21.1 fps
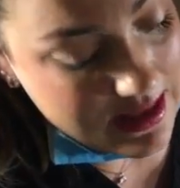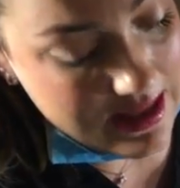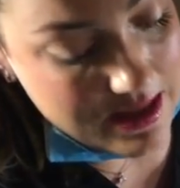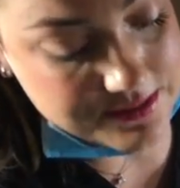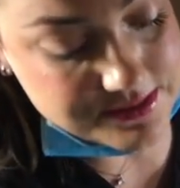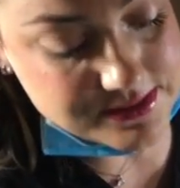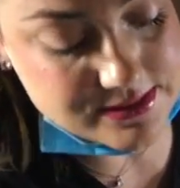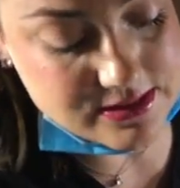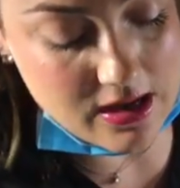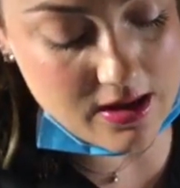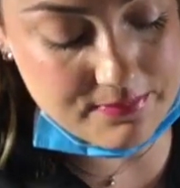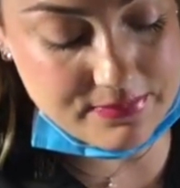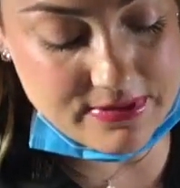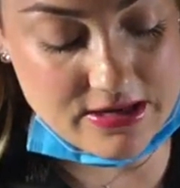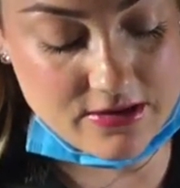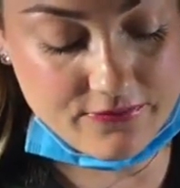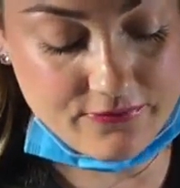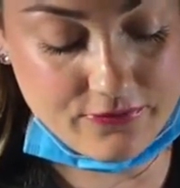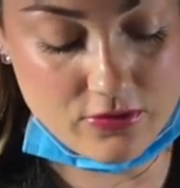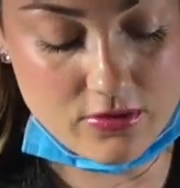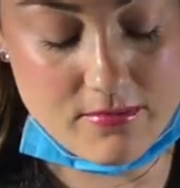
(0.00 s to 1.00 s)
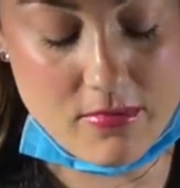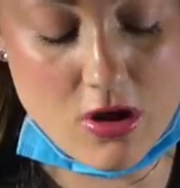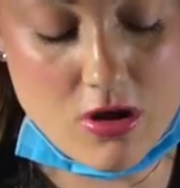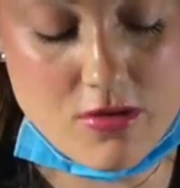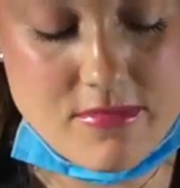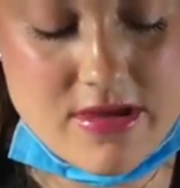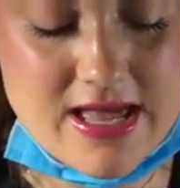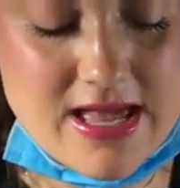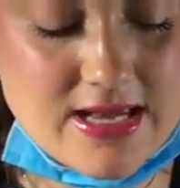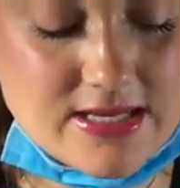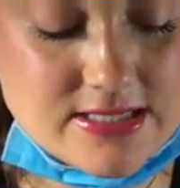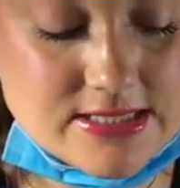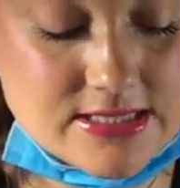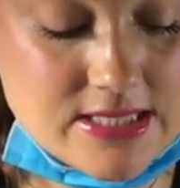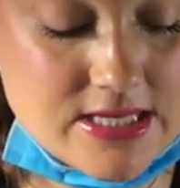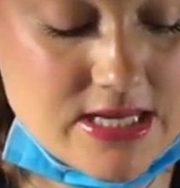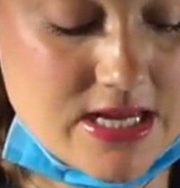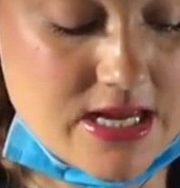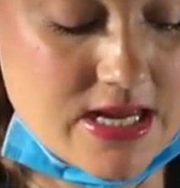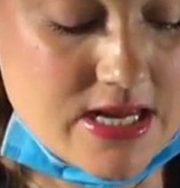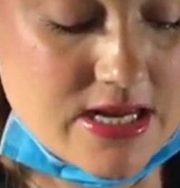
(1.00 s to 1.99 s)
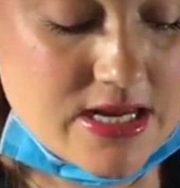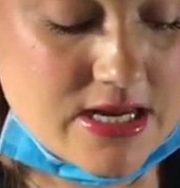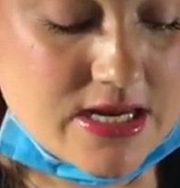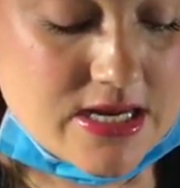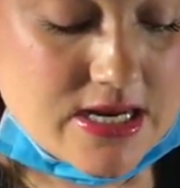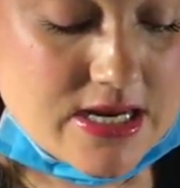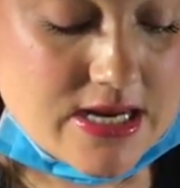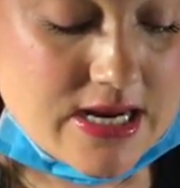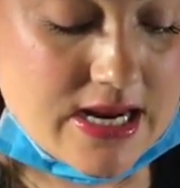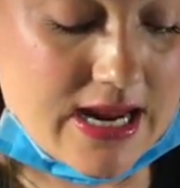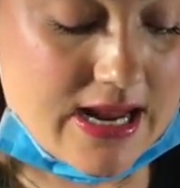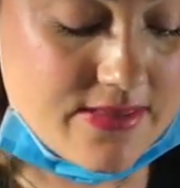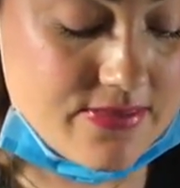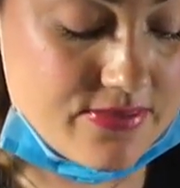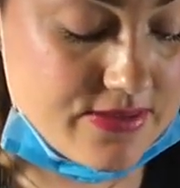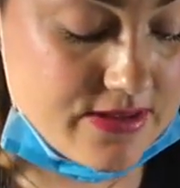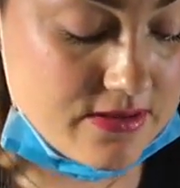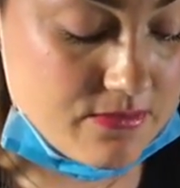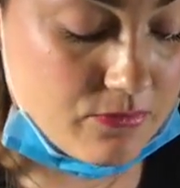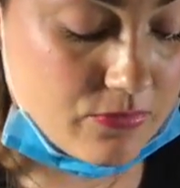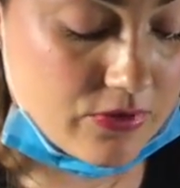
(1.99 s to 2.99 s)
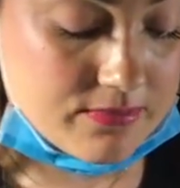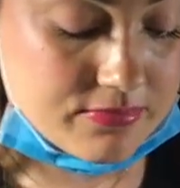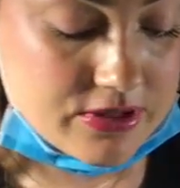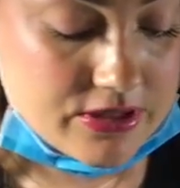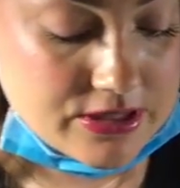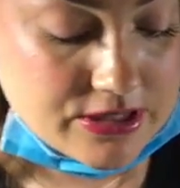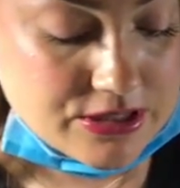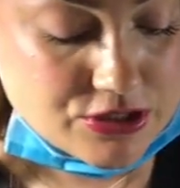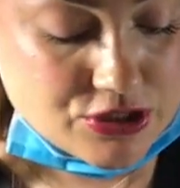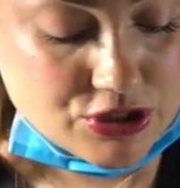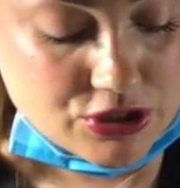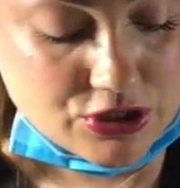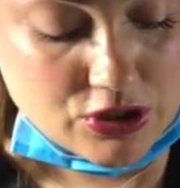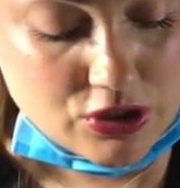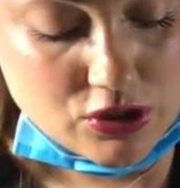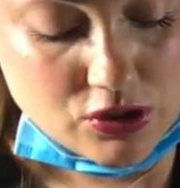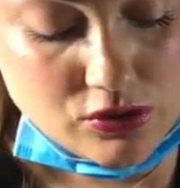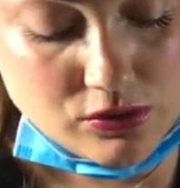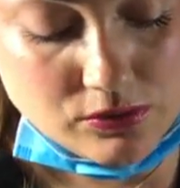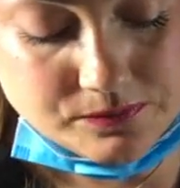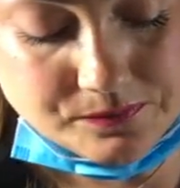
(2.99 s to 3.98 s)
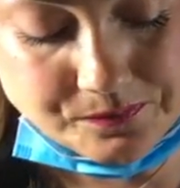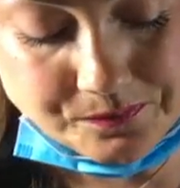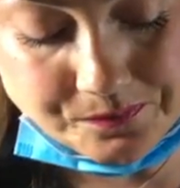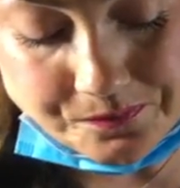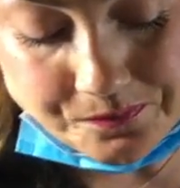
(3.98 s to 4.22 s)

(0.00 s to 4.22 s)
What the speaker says: I'll stop here for a moment, and then what I'm going to do